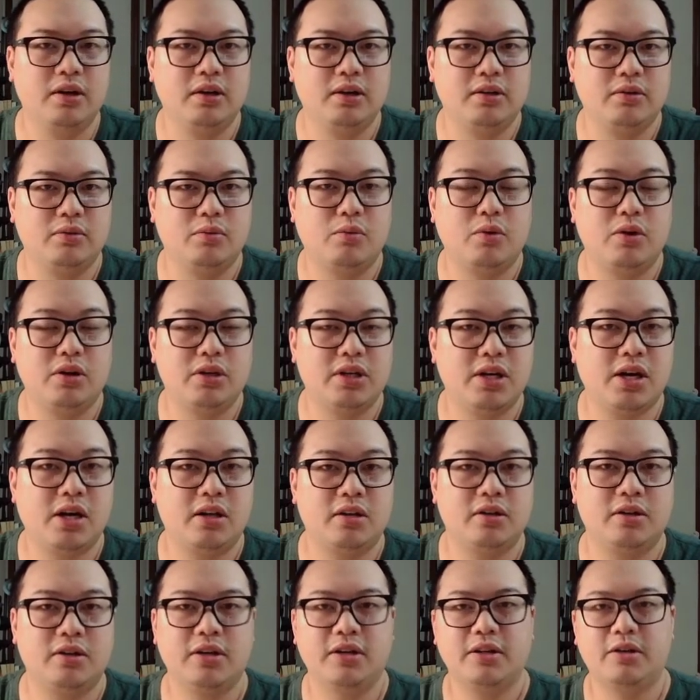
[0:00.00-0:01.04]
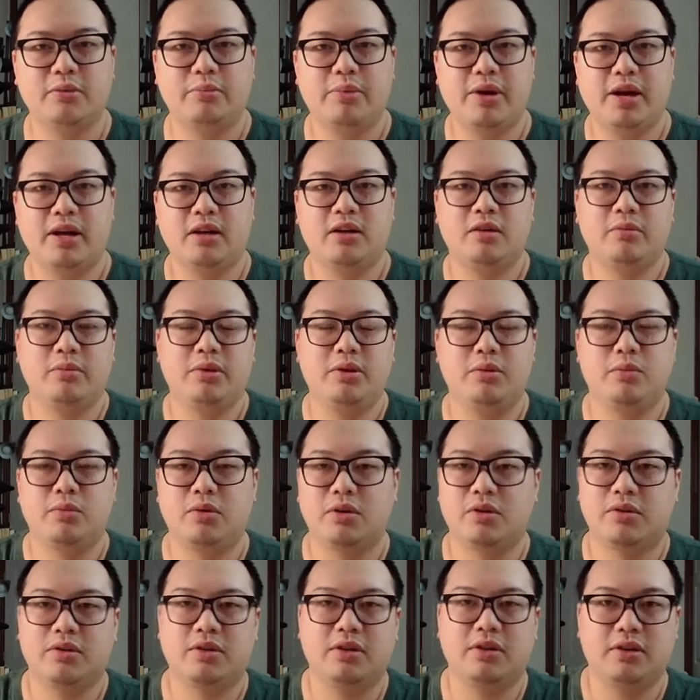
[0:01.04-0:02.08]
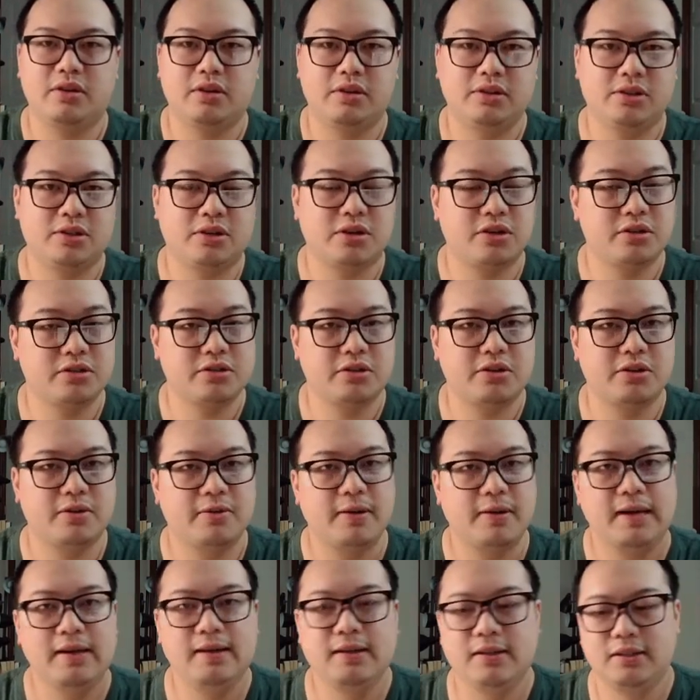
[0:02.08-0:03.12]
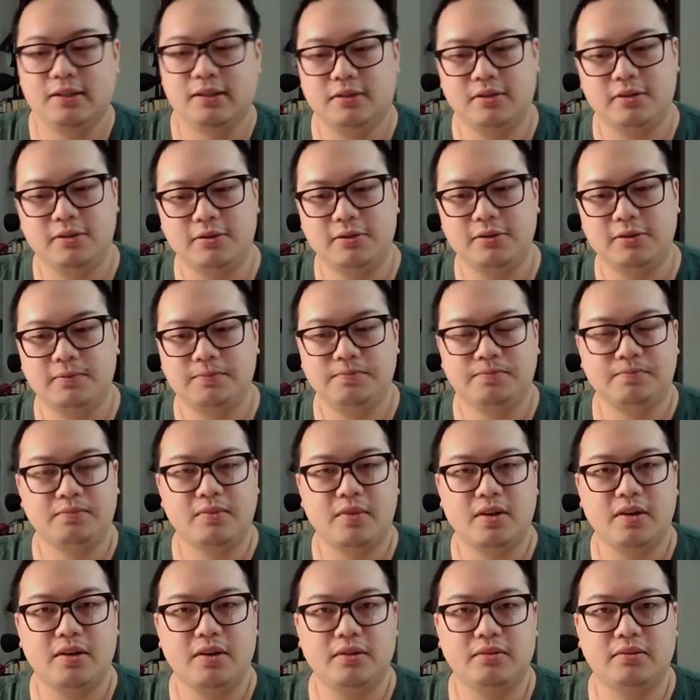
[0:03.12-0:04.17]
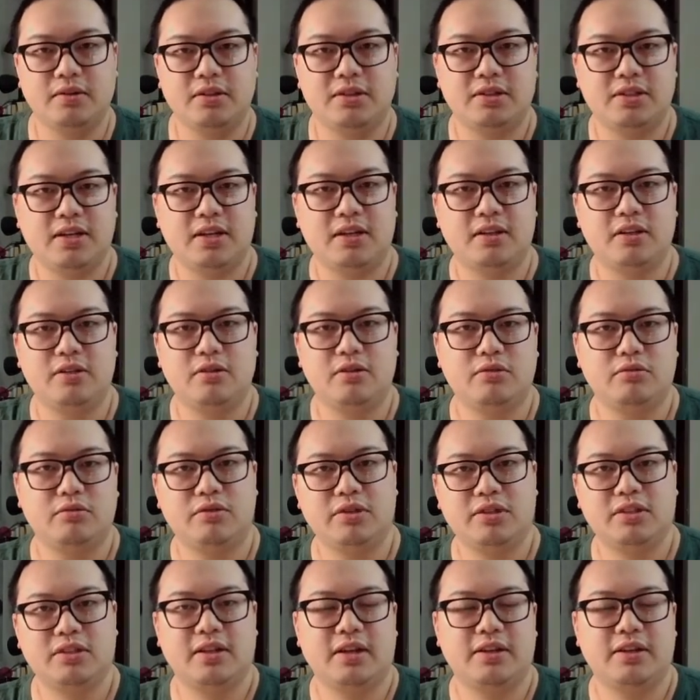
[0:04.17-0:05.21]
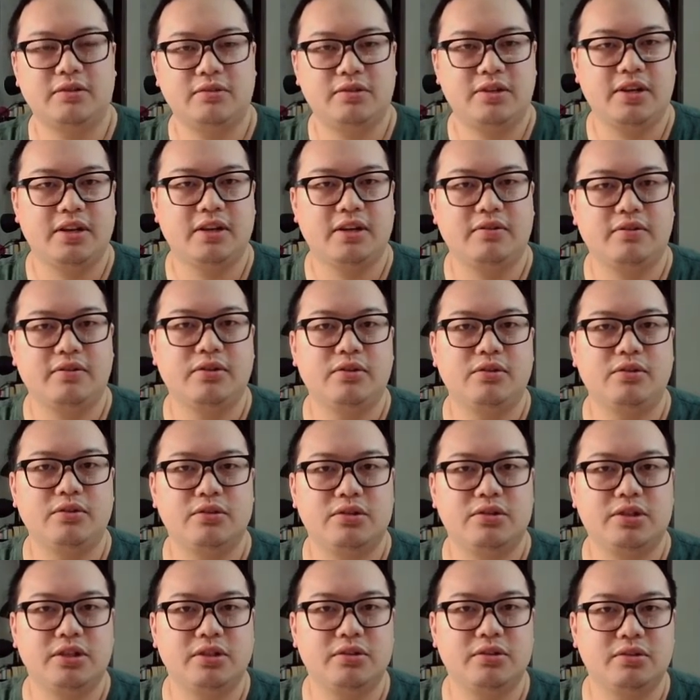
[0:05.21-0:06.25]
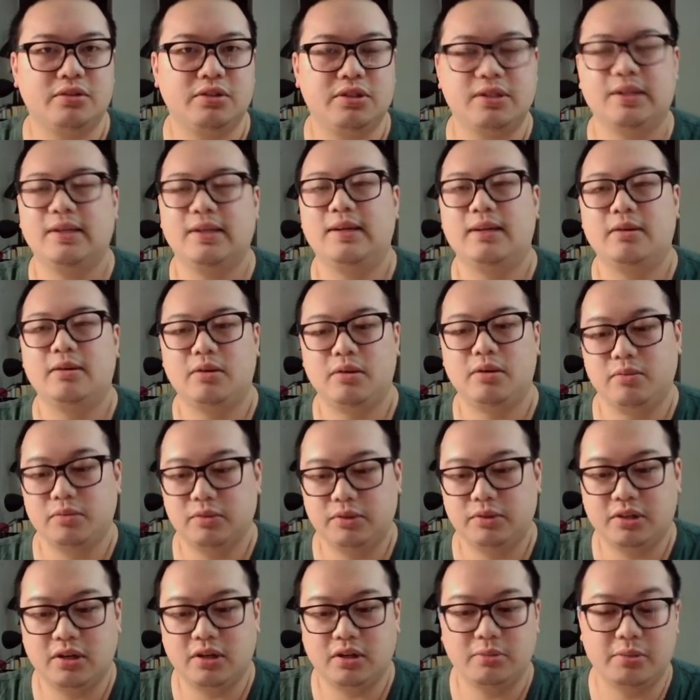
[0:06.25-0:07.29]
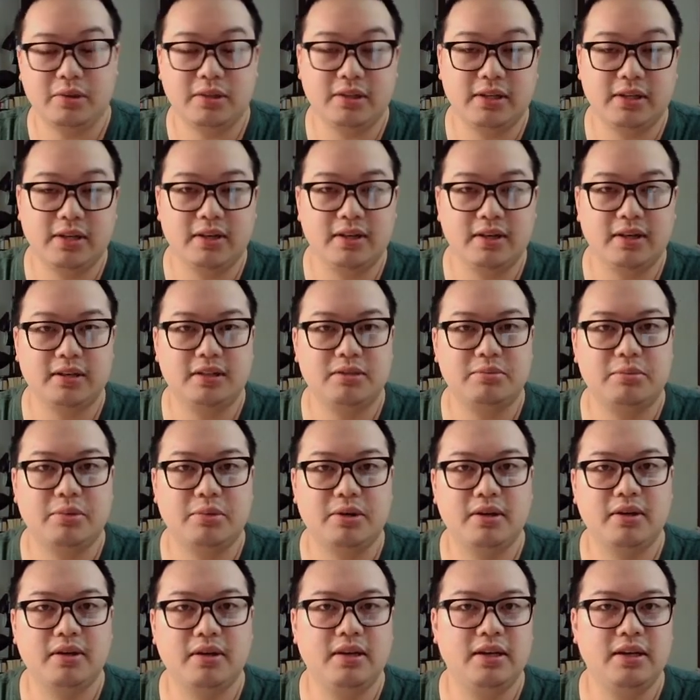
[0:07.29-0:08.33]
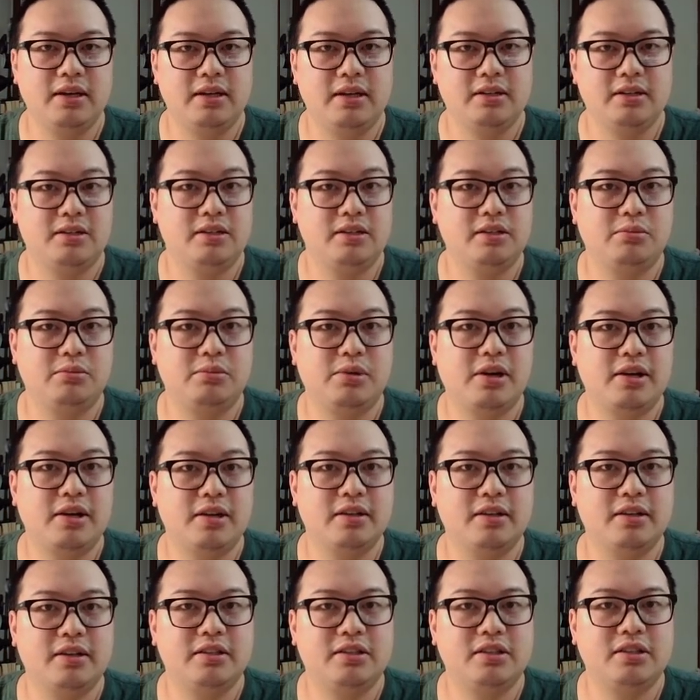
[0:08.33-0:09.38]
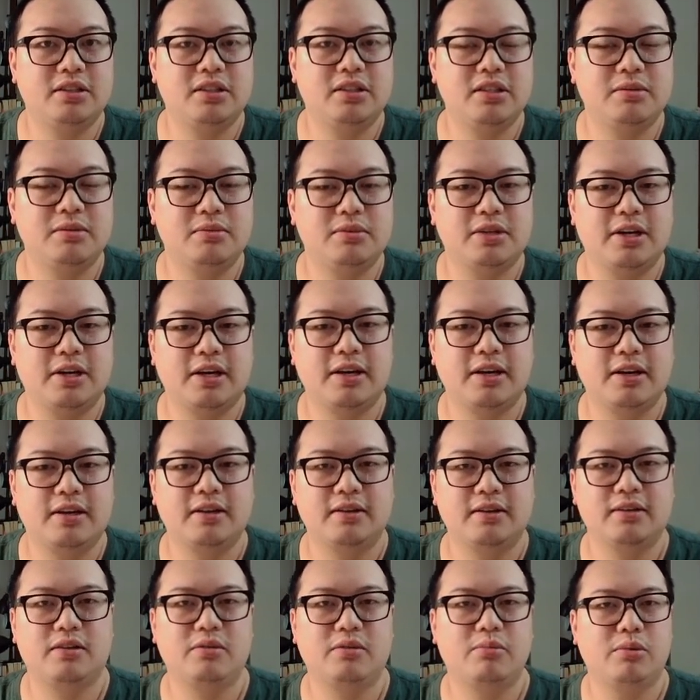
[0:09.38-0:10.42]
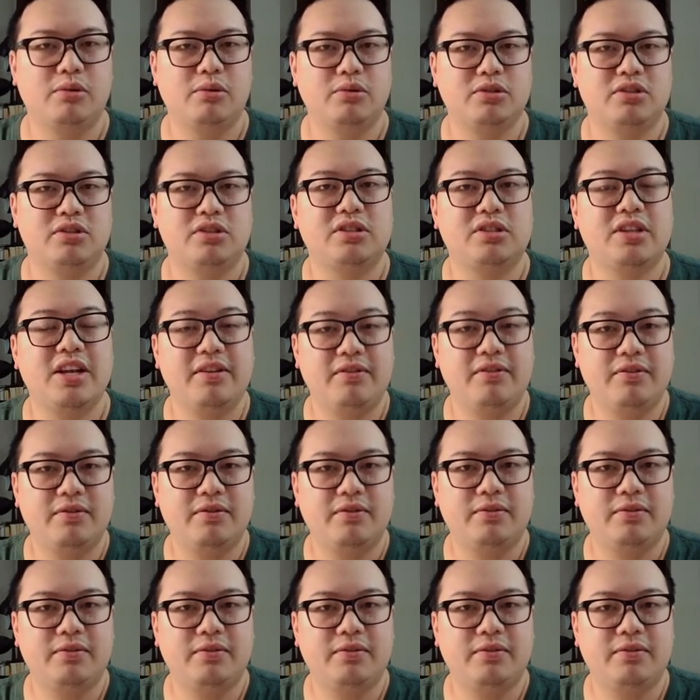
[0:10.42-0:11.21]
$1, and your pack could be worth a Charizard. So there's that little risk that you take if you do singles. We'll talk about that next. But sealed product, it just seems like the most safe